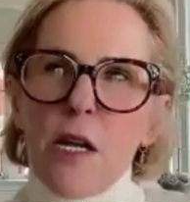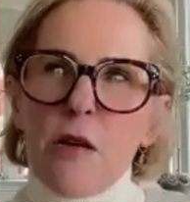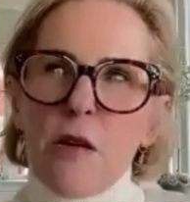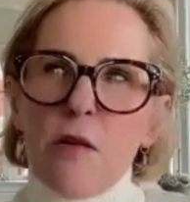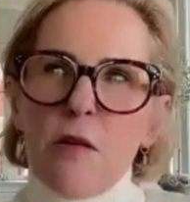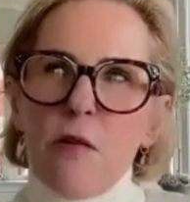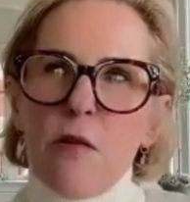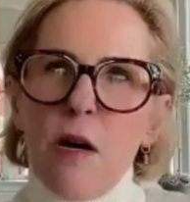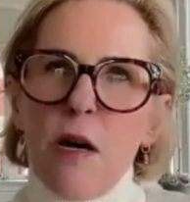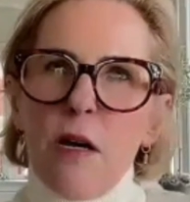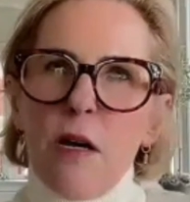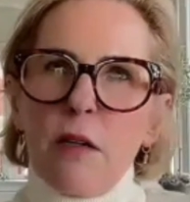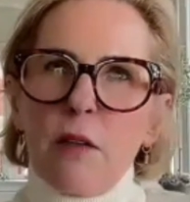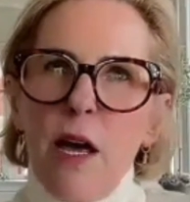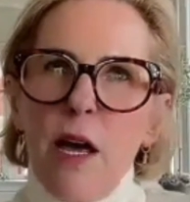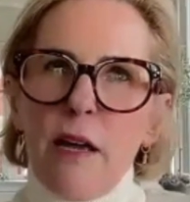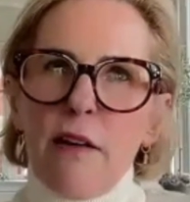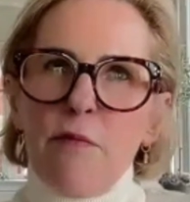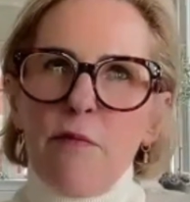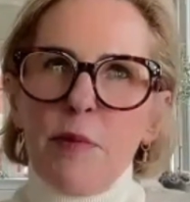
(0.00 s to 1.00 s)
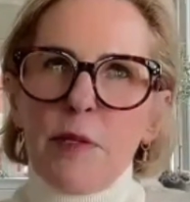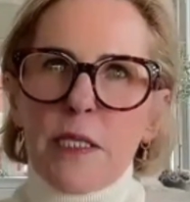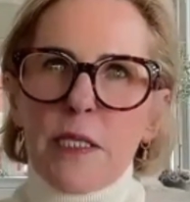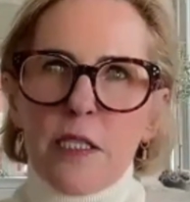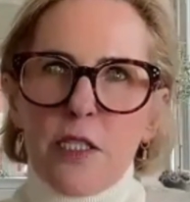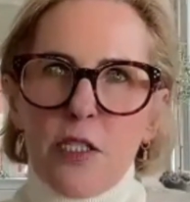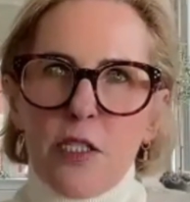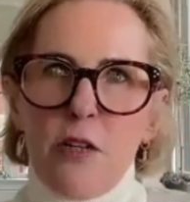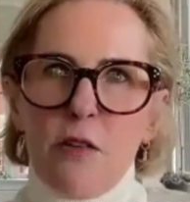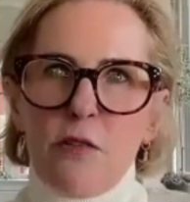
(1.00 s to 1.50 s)
a lot of
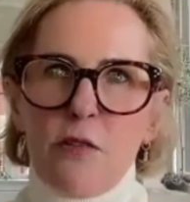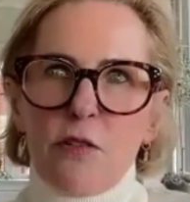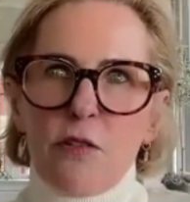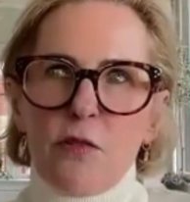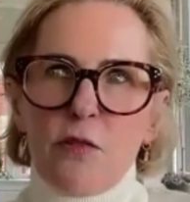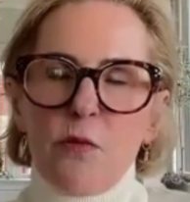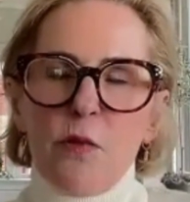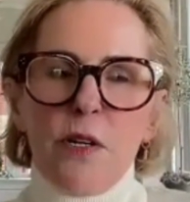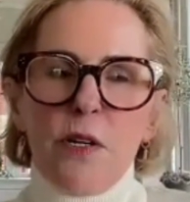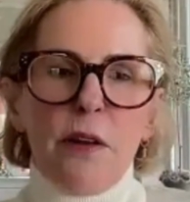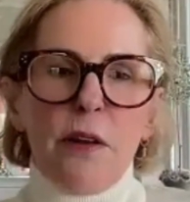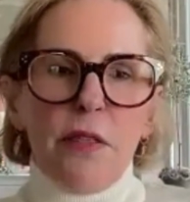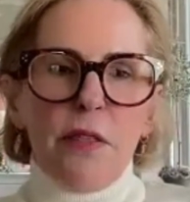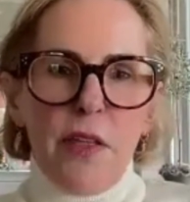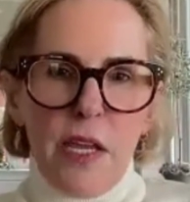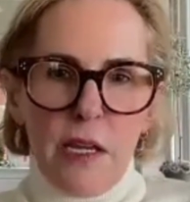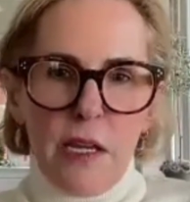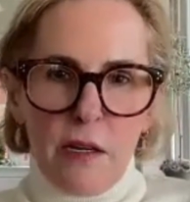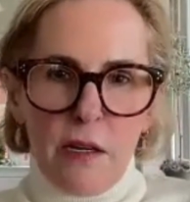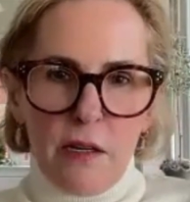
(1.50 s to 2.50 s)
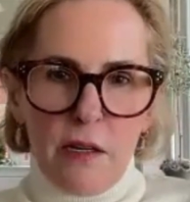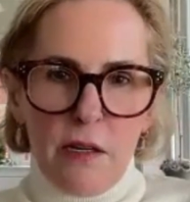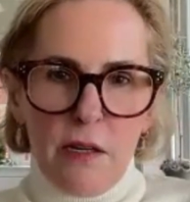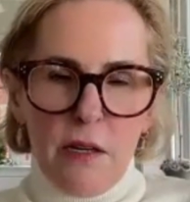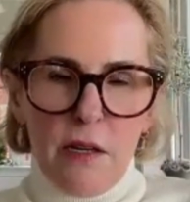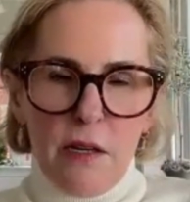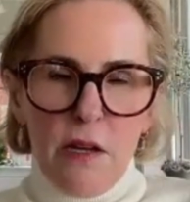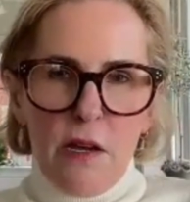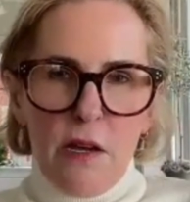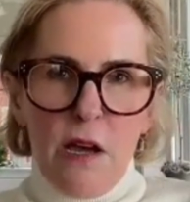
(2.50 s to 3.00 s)
business owners wouldn't think
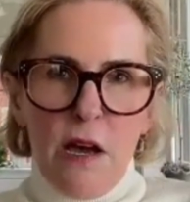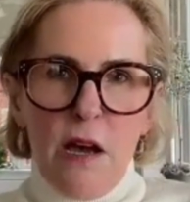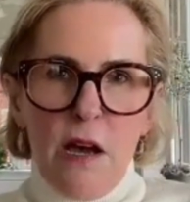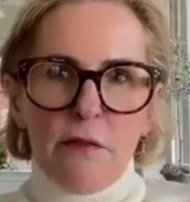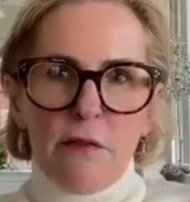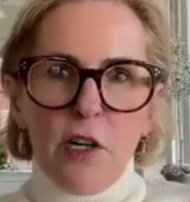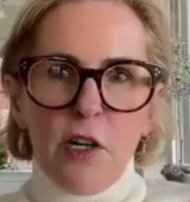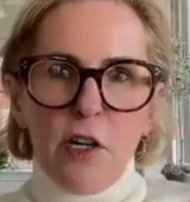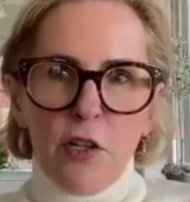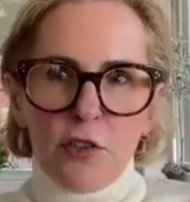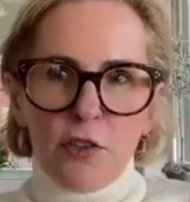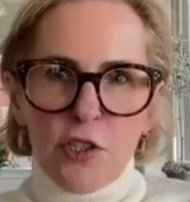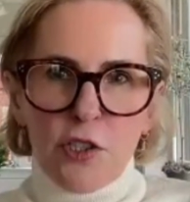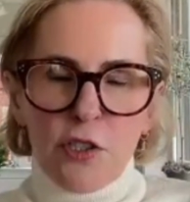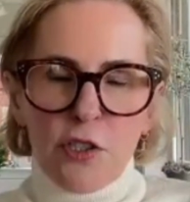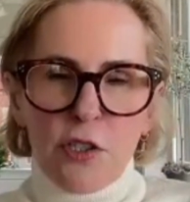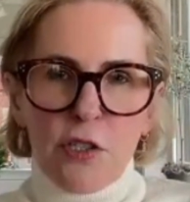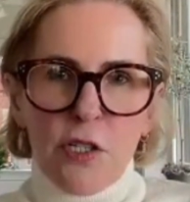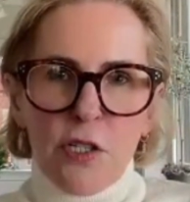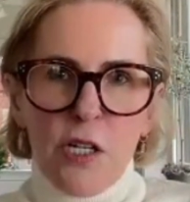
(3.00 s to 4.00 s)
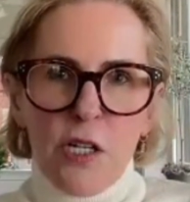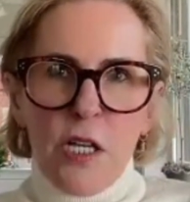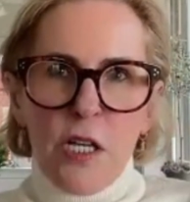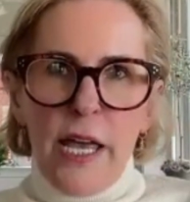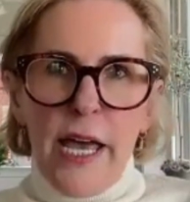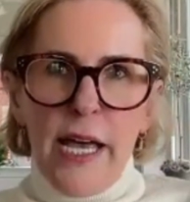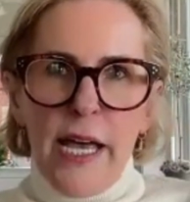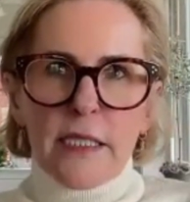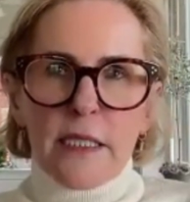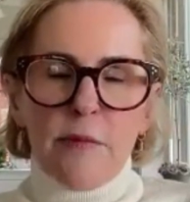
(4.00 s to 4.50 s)
of culture
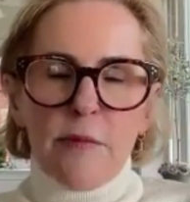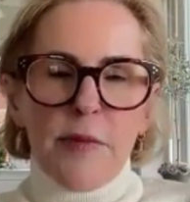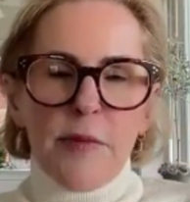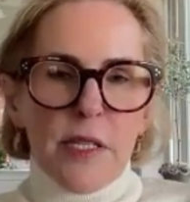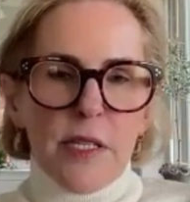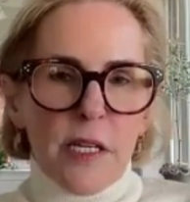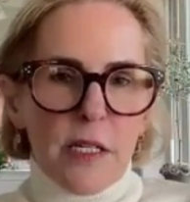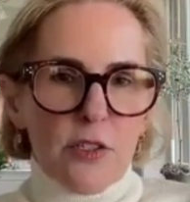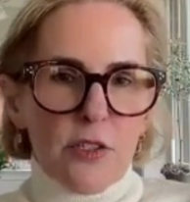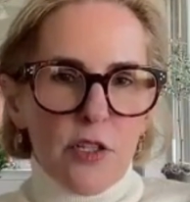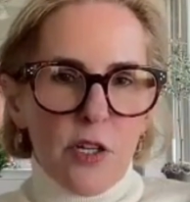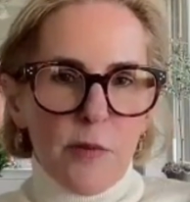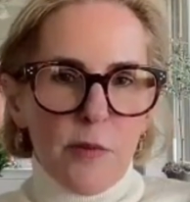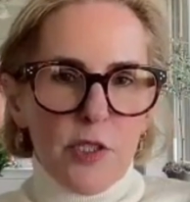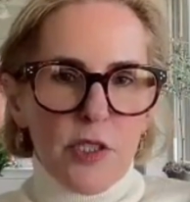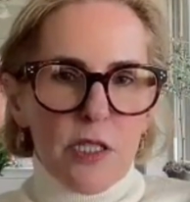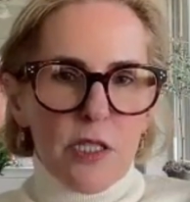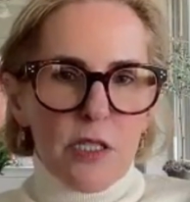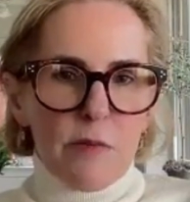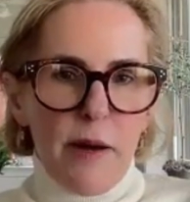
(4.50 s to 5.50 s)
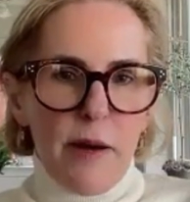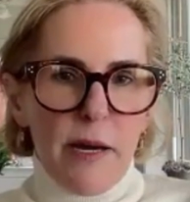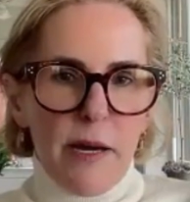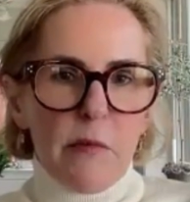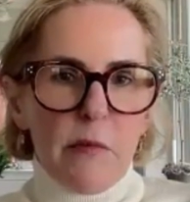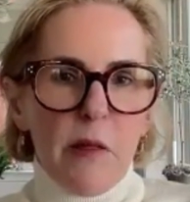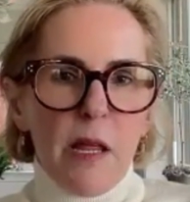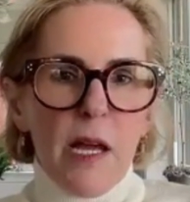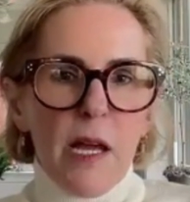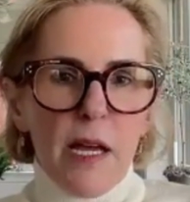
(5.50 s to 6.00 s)
as something that contributes to the
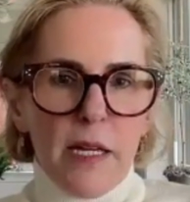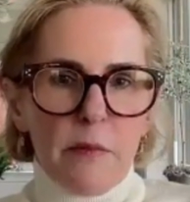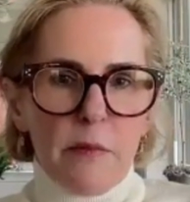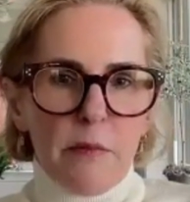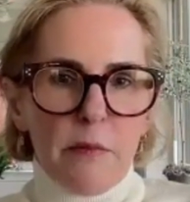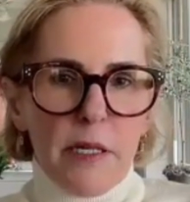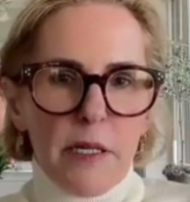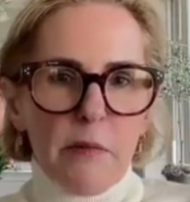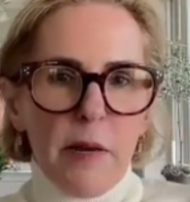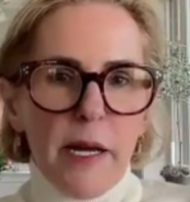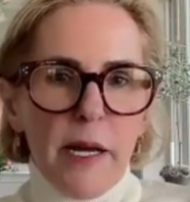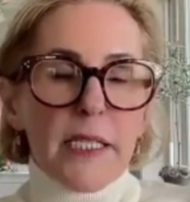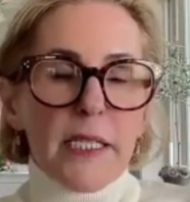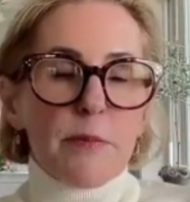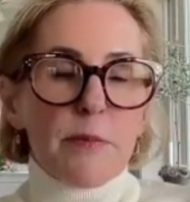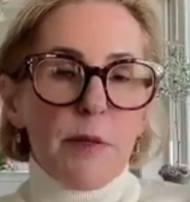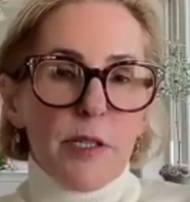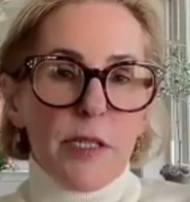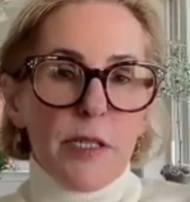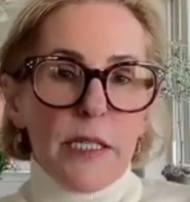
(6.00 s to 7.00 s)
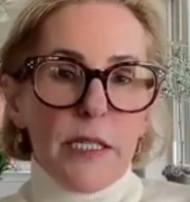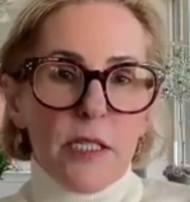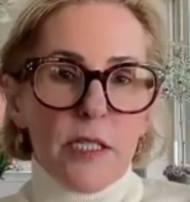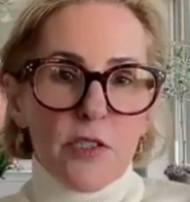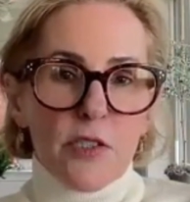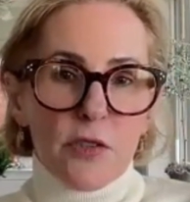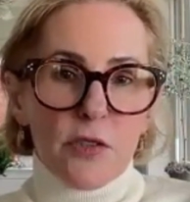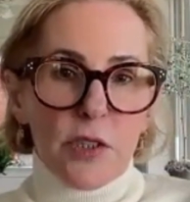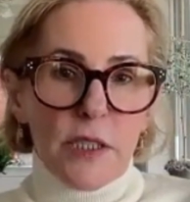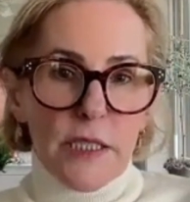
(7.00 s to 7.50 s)
bottom line. But in my experience,
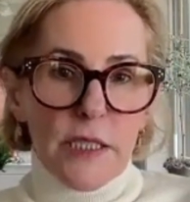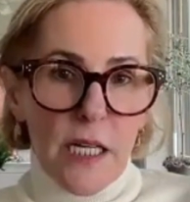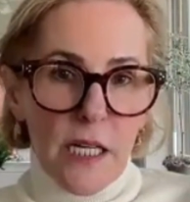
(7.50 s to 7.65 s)
it certainly